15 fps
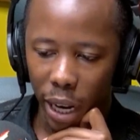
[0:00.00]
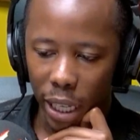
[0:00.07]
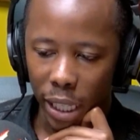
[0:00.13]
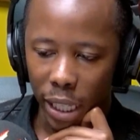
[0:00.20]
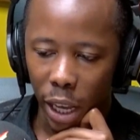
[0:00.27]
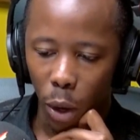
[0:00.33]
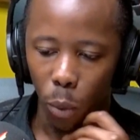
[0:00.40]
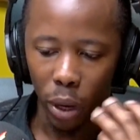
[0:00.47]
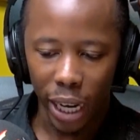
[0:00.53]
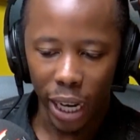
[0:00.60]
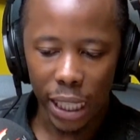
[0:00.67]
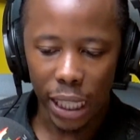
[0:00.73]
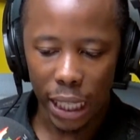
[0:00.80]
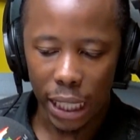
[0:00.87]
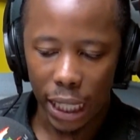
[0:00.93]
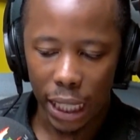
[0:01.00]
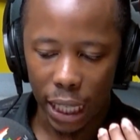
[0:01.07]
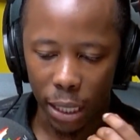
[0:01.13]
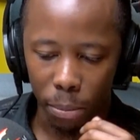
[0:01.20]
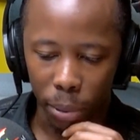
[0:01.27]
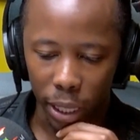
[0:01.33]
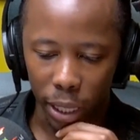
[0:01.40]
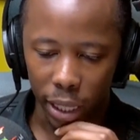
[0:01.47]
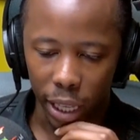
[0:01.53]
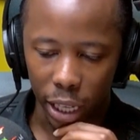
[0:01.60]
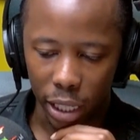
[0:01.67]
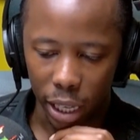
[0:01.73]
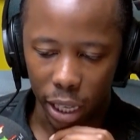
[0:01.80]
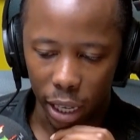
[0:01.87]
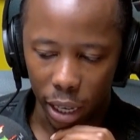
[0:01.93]
right what else is in this bill
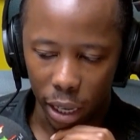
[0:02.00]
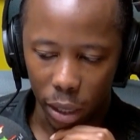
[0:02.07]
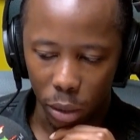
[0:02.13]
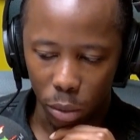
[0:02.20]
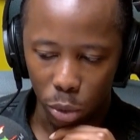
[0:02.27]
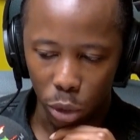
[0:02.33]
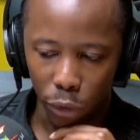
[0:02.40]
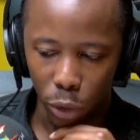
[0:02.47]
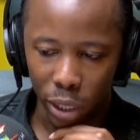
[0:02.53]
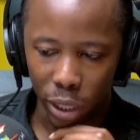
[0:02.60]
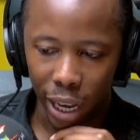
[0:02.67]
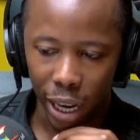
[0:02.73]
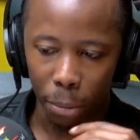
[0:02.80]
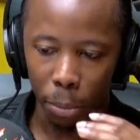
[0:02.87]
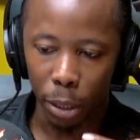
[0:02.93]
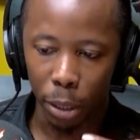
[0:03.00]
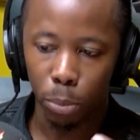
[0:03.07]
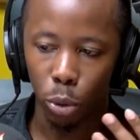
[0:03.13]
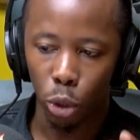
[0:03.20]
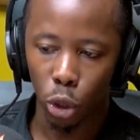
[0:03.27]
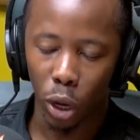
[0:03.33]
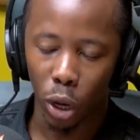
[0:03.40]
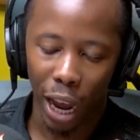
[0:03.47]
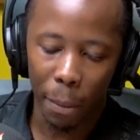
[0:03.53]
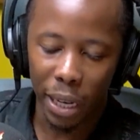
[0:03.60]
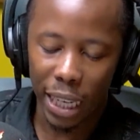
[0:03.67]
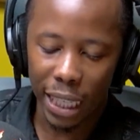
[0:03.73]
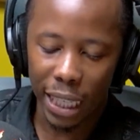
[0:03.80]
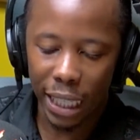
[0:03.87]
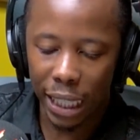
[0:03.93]
that uh, you've not had people talk i
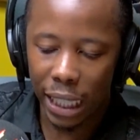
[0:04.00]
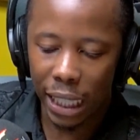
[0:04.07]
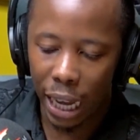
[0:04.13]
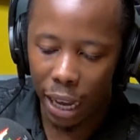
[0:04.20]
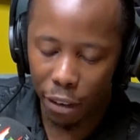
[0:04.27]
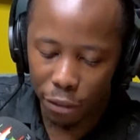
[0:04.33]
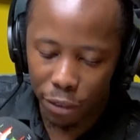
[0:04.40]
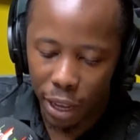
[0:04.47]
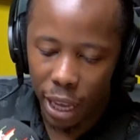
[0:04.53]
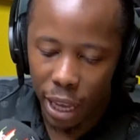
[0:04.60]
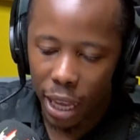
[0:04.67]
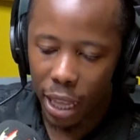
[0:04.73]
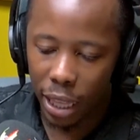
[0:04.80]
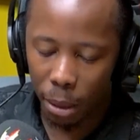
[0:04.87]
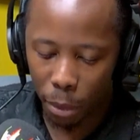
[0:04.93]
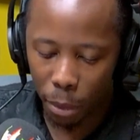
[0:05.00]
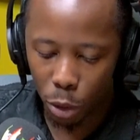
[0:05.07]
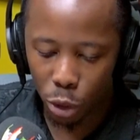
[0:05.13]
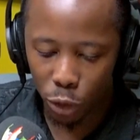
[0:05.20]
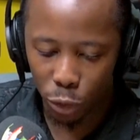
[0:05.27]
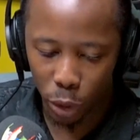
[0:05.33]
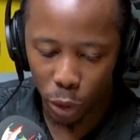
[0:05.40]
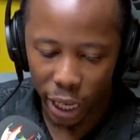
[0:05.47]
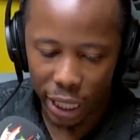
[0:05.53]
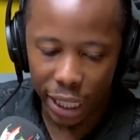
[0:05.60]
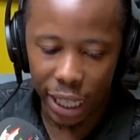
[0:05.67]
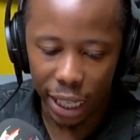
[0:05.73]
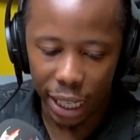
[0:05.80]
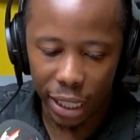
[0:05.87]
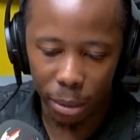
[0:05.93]
mean it doesn't have the amount of
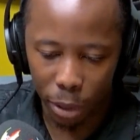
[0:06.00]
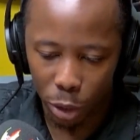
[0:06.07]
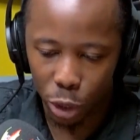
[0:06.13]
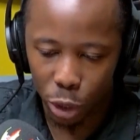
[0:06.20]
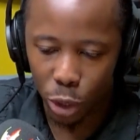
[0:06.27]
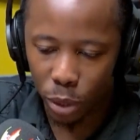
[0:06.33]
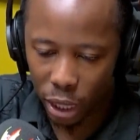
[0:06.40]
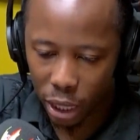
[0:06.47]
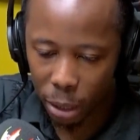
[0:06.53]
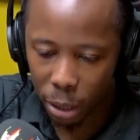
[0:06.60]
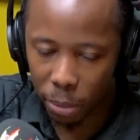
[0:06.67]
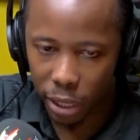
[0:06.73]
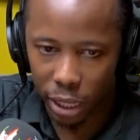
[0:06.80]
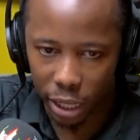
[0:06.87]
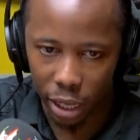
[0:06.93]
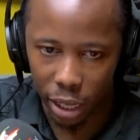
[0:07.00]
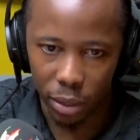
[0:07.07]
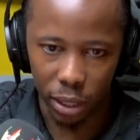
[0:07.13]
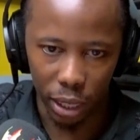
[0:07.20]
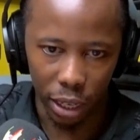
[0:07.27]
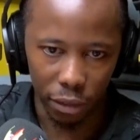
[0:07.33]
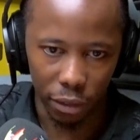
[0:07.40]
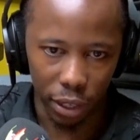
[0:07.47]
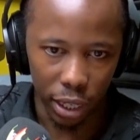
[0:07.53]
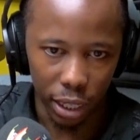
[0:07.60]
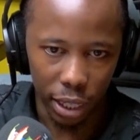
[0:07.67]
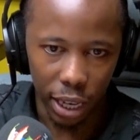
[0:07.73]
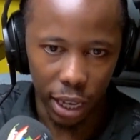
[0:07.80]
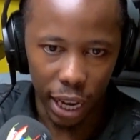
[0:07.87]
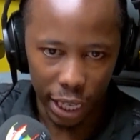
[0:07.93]
weight tantamount to the 3% housing levy
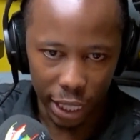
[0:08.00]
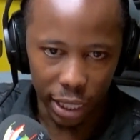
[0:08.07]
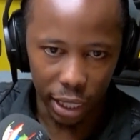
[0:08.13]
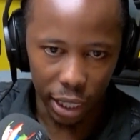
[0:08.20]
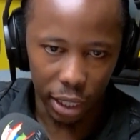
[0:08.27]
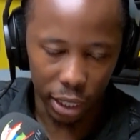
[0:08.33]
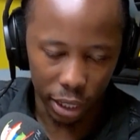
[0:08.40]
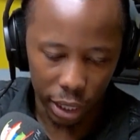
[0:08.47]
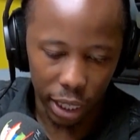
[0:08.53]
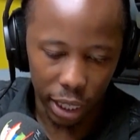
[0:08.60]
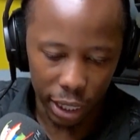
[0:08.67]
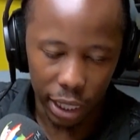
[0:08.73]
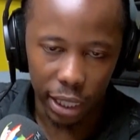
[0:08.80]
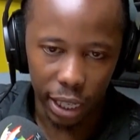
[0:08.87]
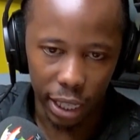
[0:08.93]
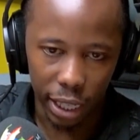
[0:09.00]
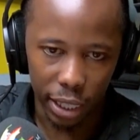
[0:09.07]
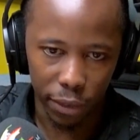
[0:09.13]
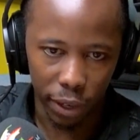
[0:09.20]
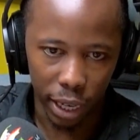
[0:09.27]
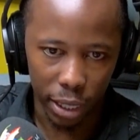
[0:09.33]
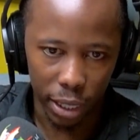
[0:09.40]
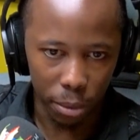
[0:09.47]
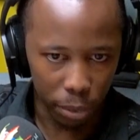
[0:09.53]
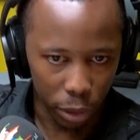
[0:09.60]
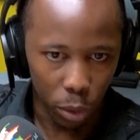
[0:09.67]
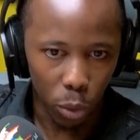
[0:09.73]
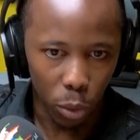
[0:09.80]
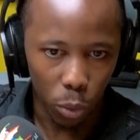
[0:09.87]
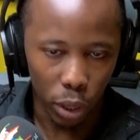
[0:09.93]
and it's yeah, it, it's inside this finance
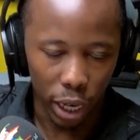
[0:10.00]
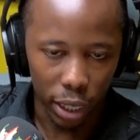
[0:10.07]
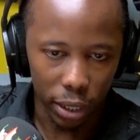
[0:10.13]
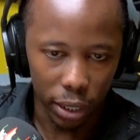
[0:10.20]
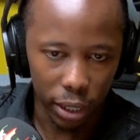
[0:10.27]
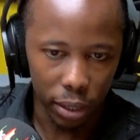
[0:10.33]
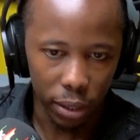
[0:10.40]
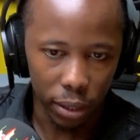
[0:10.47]
bill what else